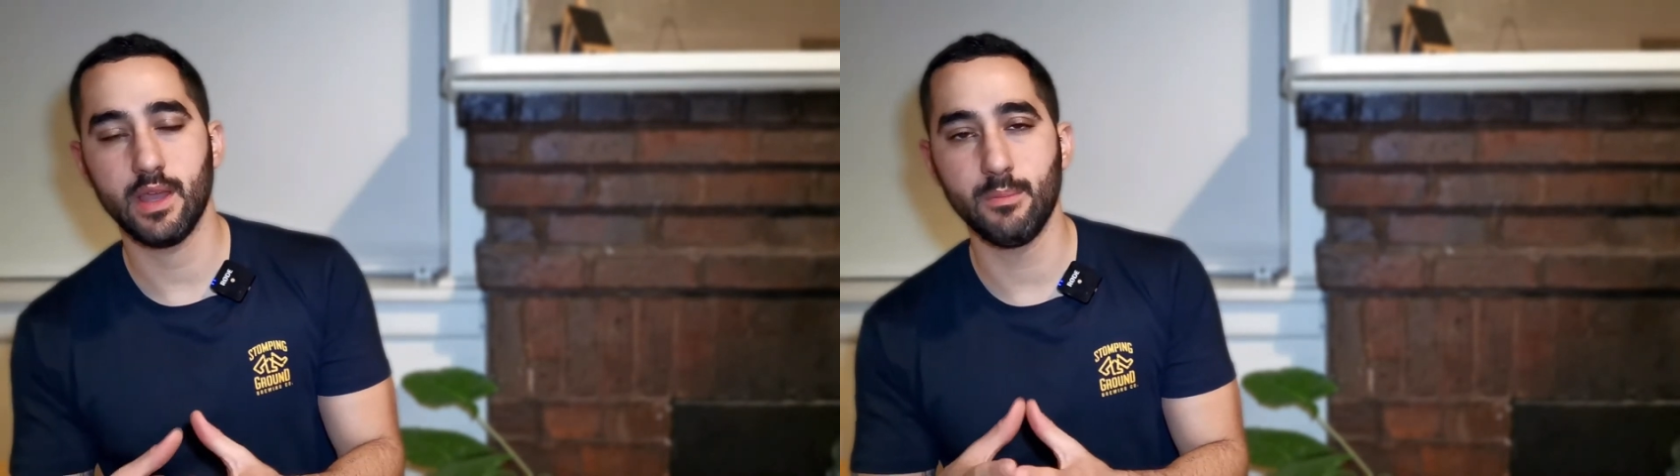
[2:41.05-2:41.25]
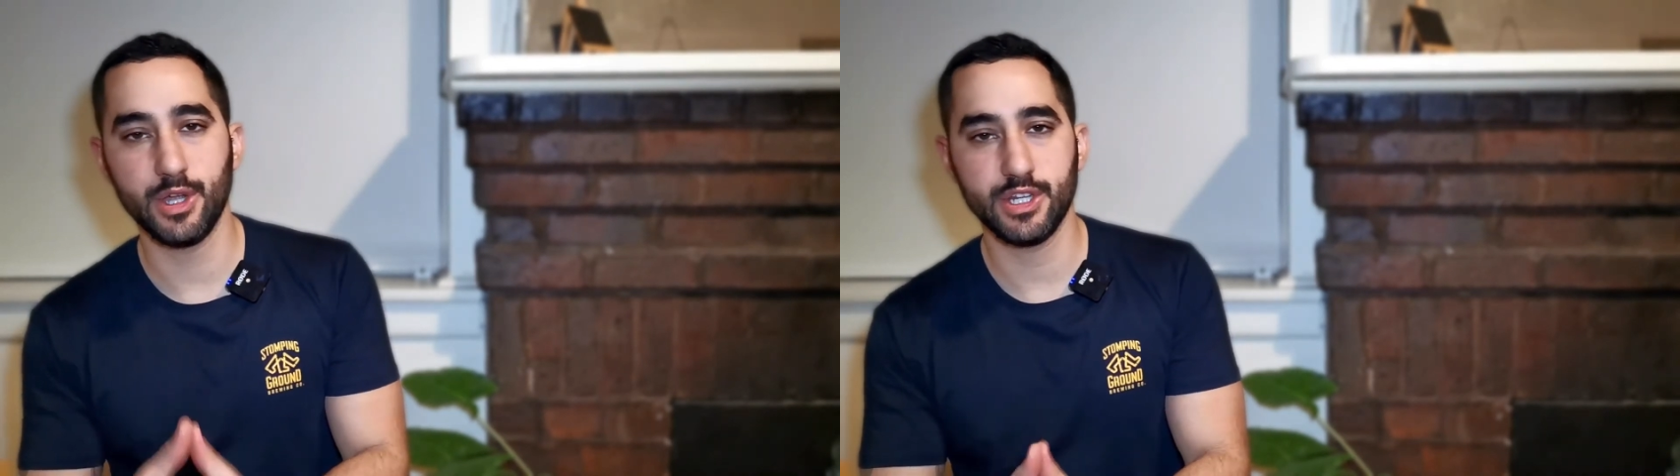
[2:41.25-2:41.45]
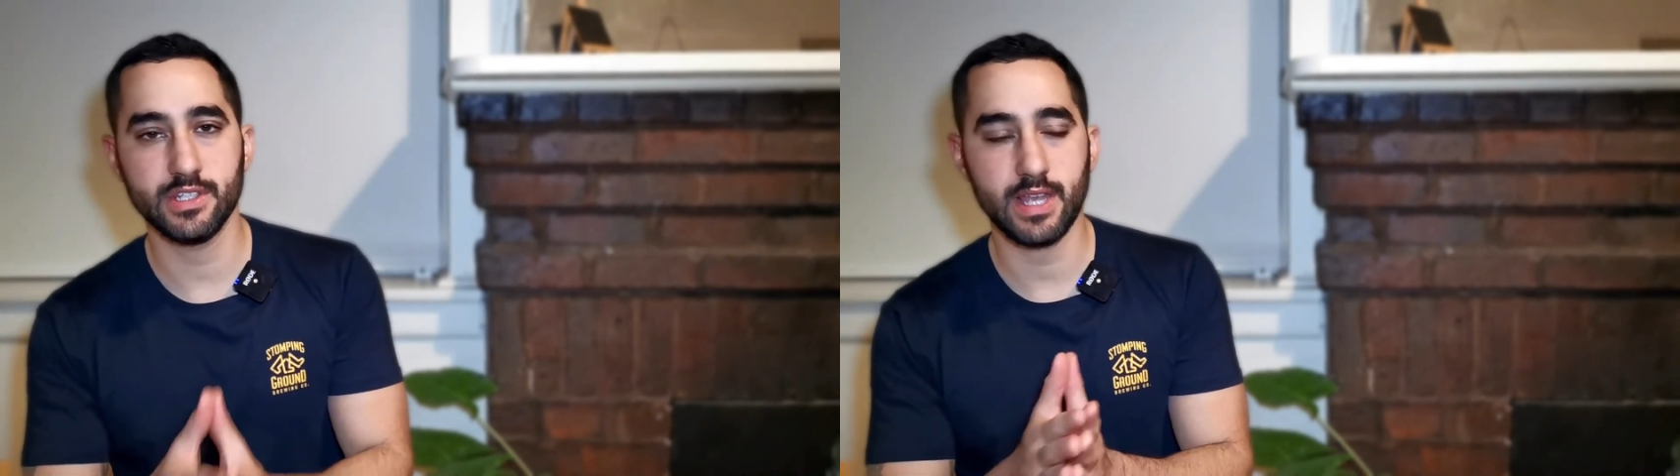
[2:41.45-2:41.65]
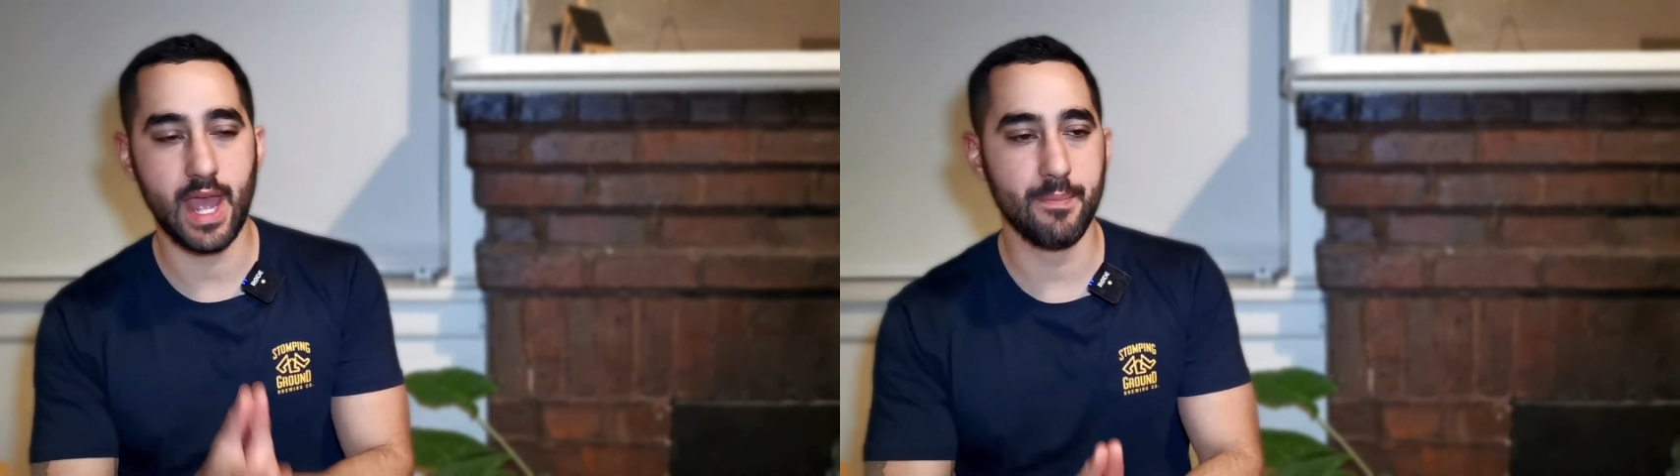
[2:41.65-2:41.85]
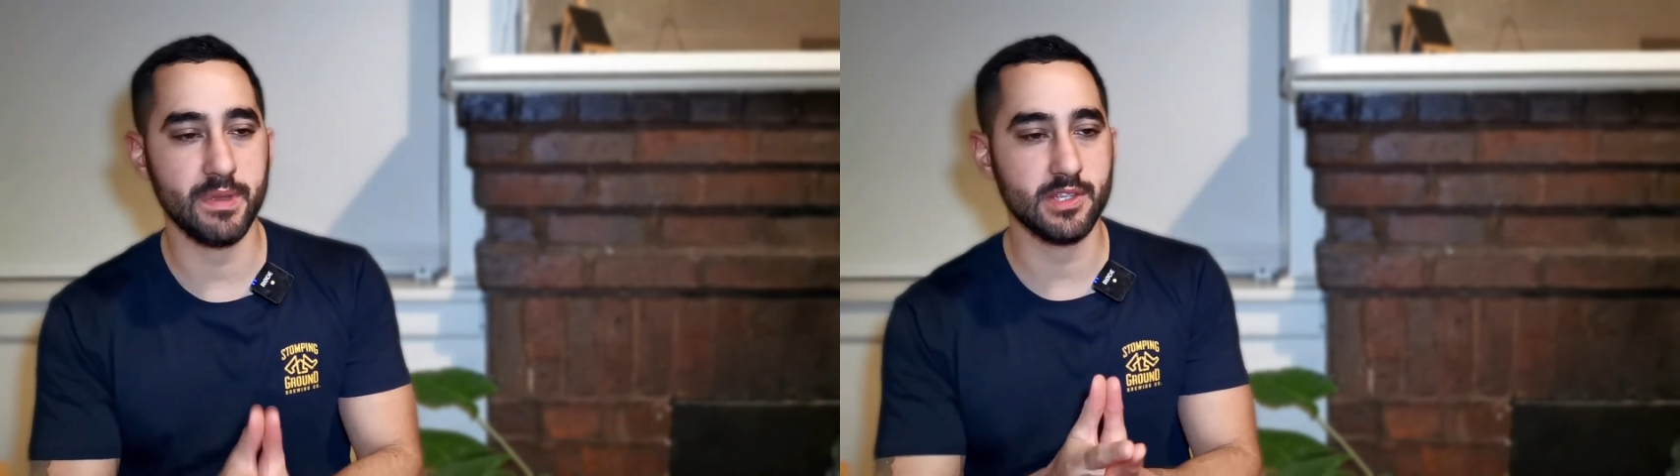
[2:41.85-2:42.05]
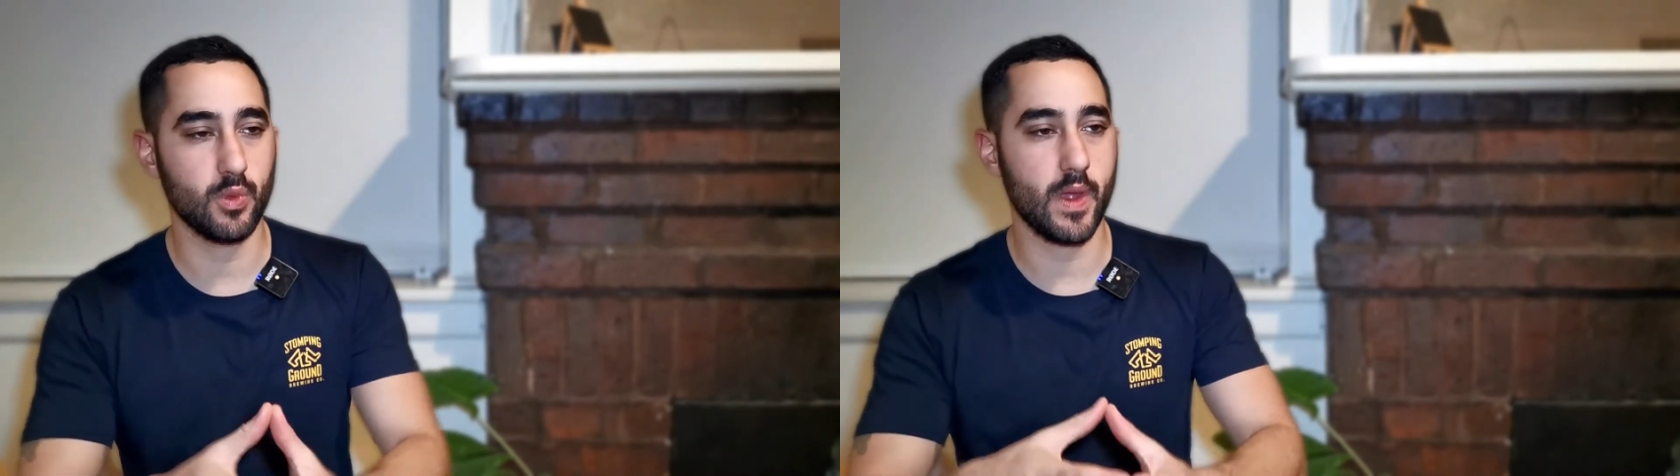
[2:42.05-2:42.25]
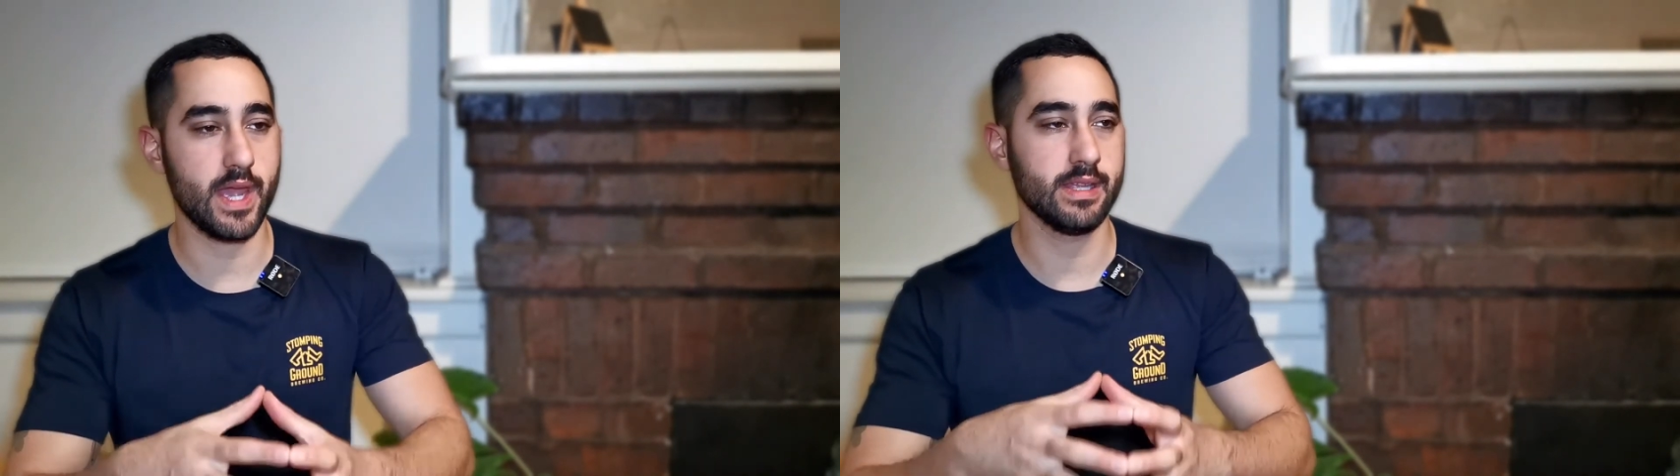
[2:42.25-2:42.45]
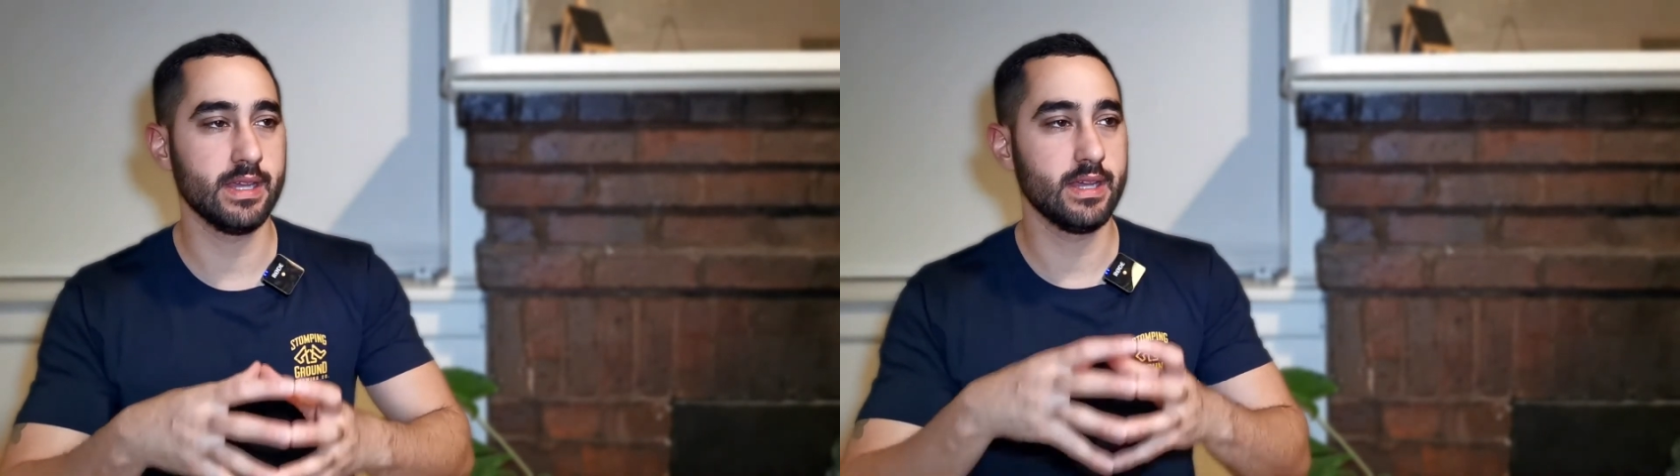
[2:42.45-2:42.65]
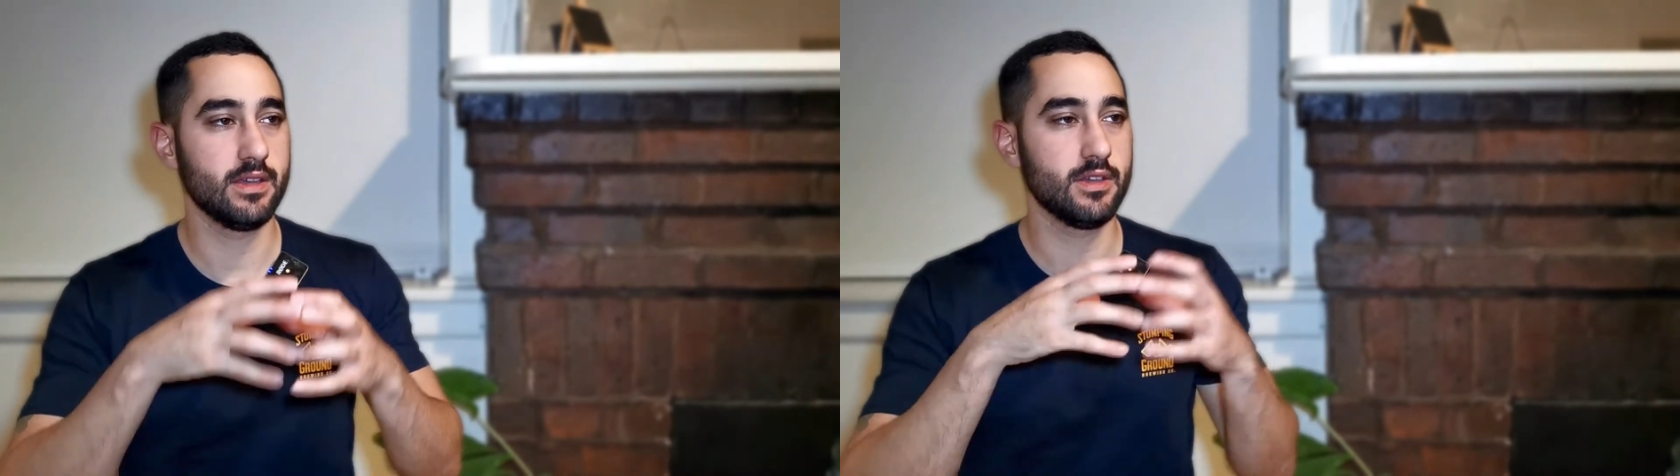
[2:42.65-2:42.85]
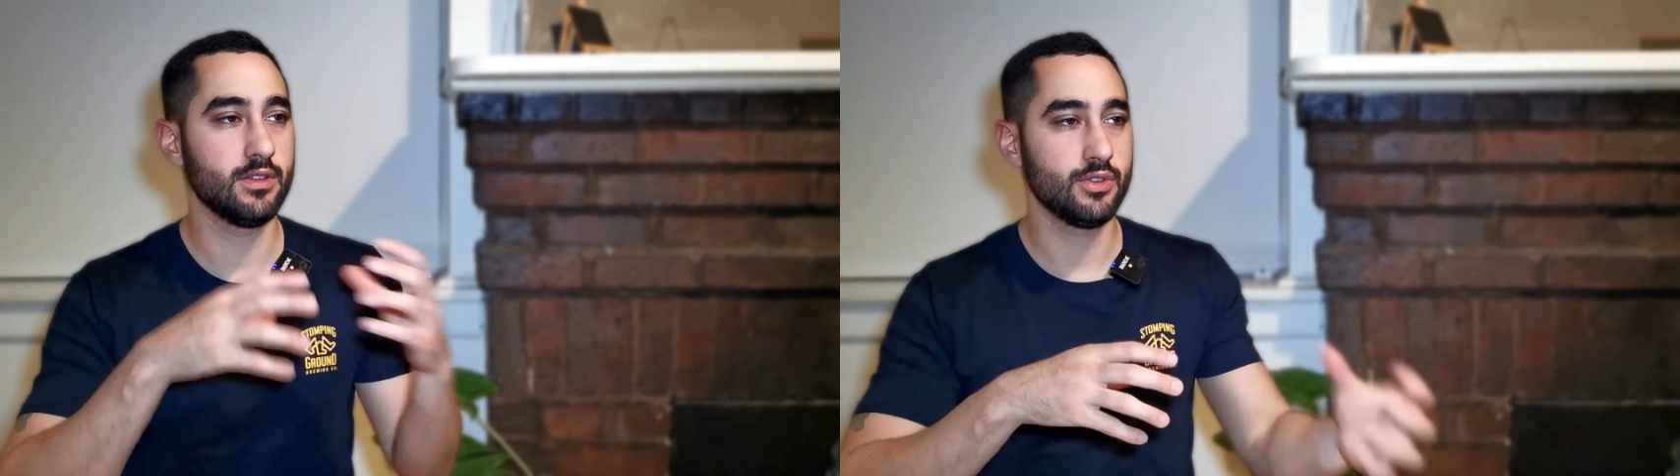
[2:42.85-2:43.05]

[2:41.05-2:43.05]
Emergence happens when